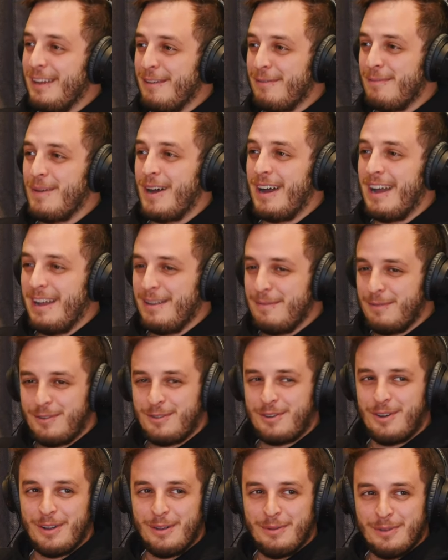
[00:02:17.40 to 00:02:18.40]
if my
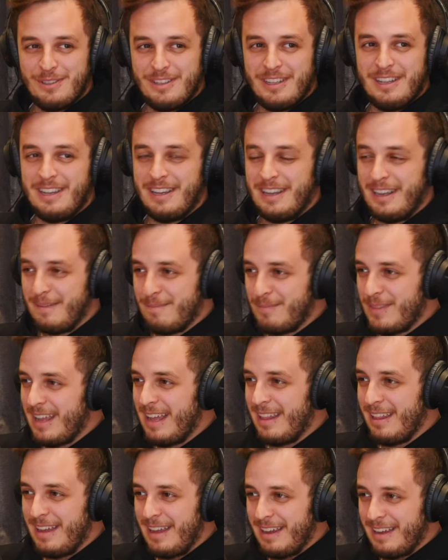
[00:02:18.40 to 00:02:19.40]
trunk was leaking
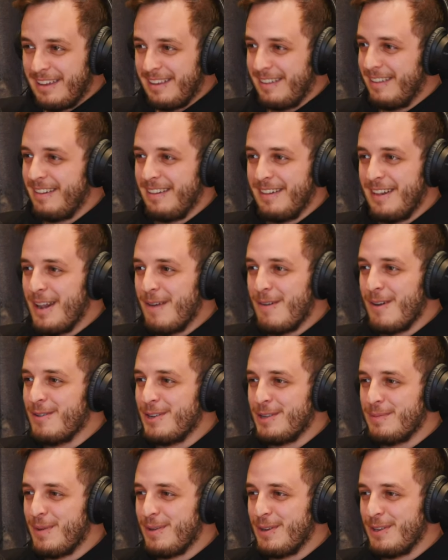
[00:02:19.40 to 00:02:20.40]
and like no one
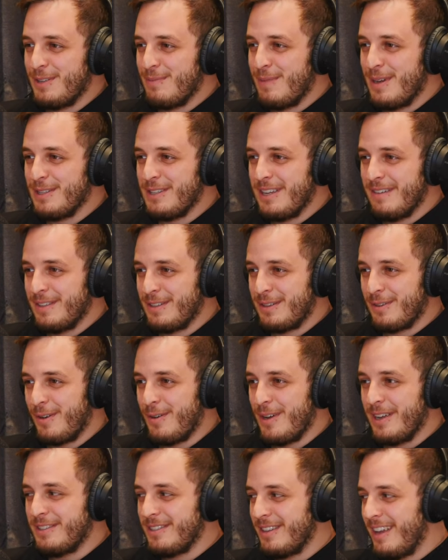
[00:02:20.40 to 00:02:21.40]
responded to my service
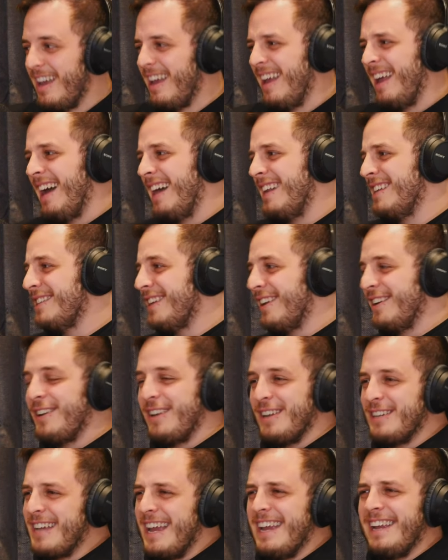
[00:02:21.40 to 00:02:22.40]
requests. And it's not like you
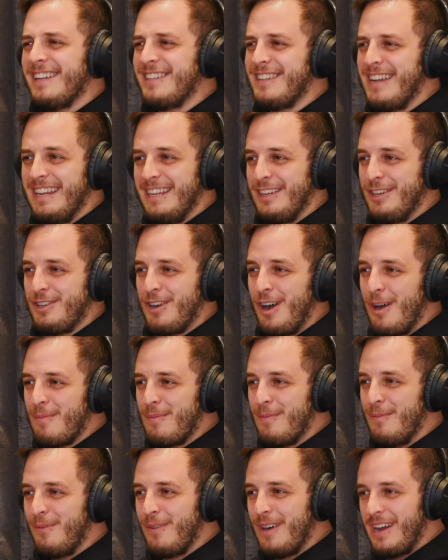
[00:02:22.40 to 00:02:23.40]
can take it to any
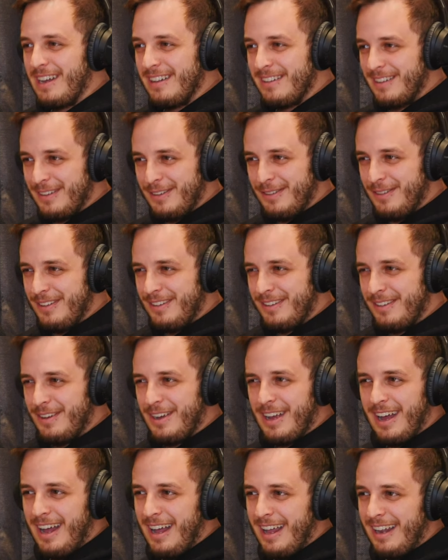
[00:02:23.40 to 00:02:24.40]
shop, right? Like, mm. you, you
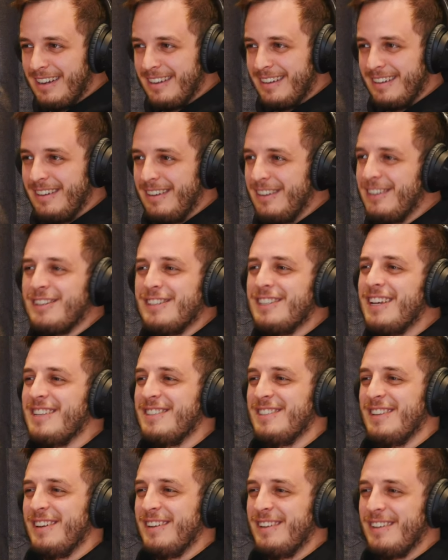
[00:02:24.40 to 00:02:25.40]
can't. It's a
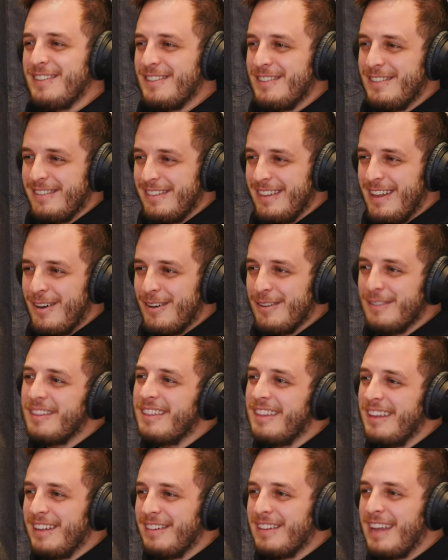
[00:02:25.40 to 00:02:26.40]
Tesla. It's their own
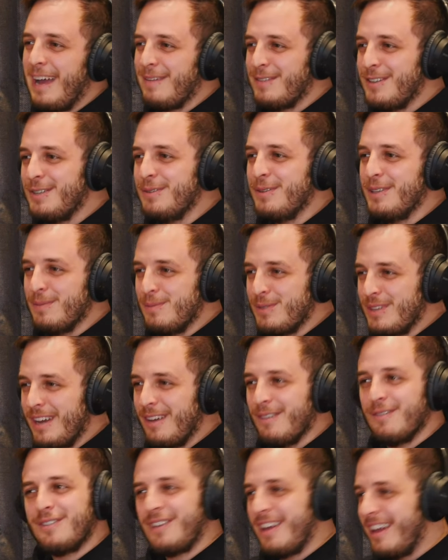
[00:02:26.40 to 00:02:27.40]
thing. They have to do it
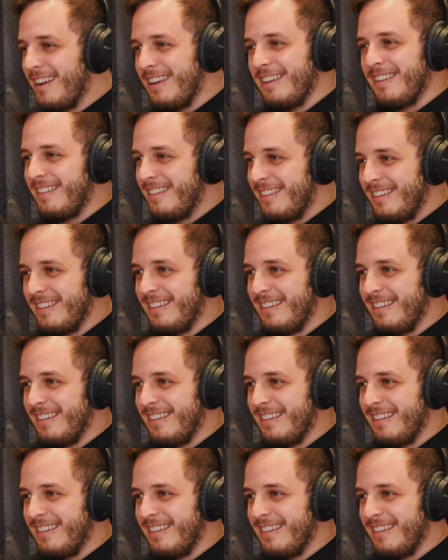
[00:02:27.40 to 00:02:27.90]
themselves, kind of.